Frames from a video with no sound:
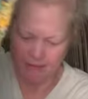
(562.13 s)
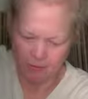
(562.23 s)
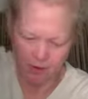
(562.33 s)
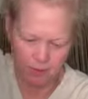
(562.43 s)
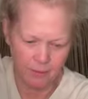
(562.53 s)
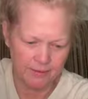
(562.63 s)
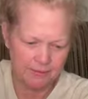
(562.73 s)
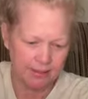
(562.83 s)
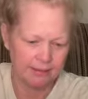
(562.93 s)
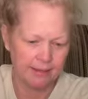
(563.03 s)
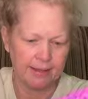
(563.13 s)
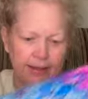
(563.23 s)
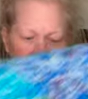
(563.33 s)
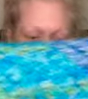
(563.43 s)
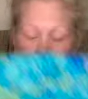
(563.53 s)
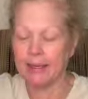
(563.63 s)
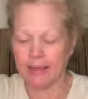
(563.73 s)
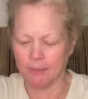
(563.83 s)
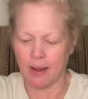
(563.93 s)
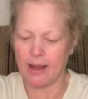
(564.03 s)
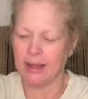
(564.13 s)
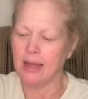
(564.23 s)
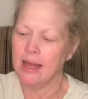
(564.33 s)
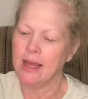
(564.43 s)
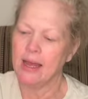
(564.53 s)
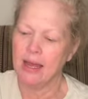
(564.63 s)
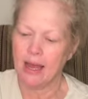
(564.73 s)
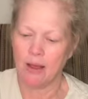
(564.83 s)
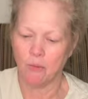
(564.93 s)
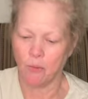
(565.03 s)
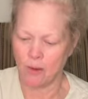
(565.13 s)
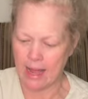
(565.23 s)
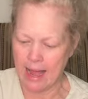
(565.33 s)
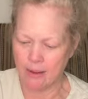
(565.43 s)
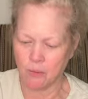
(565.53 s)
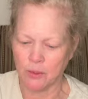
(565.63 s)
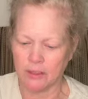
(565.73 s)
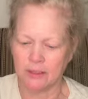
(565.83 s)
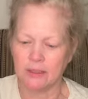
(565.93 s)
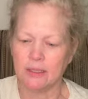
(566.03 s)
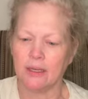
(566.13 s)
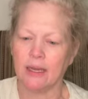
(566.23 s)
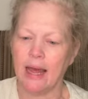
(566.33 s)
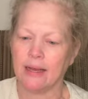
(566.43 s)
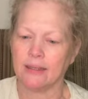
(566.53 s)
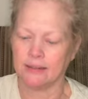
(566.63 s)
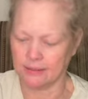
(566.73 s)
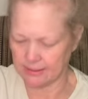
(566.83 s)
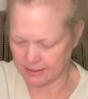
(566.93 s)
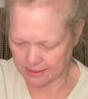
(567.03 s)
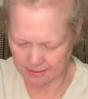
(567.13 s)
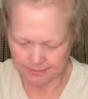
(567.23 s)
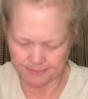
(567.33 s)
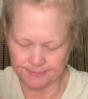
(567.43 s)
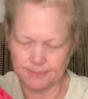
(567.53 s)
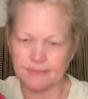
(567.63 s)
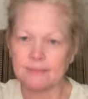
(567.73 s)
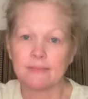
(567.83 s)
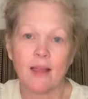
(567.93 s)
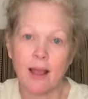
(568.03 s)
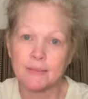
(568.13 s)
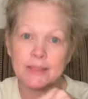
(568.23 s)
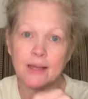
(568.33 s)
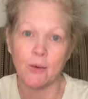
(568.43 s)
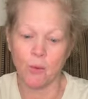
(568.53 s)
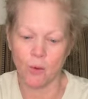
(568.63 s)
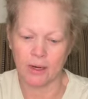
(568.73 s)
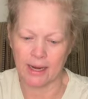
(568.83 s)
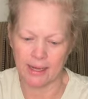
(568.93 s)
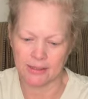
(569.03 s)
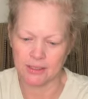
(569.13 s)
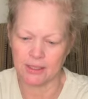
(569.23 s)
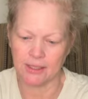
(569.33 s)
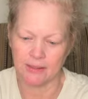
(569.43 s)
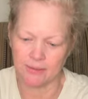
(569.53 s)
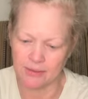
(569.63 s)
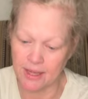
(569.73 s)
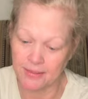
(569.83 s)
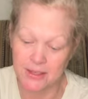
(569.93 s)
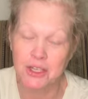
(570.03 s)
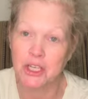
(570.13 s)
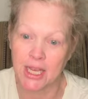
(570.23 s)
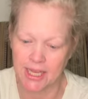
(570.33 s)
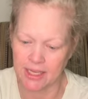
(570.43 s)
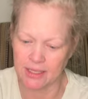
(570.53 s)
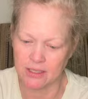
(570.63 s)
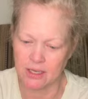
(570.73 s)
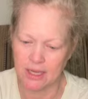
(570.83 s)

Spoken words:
already weaved in the ends, but anyway, I would let's see. I'm so organized, you know. Nothing's changed.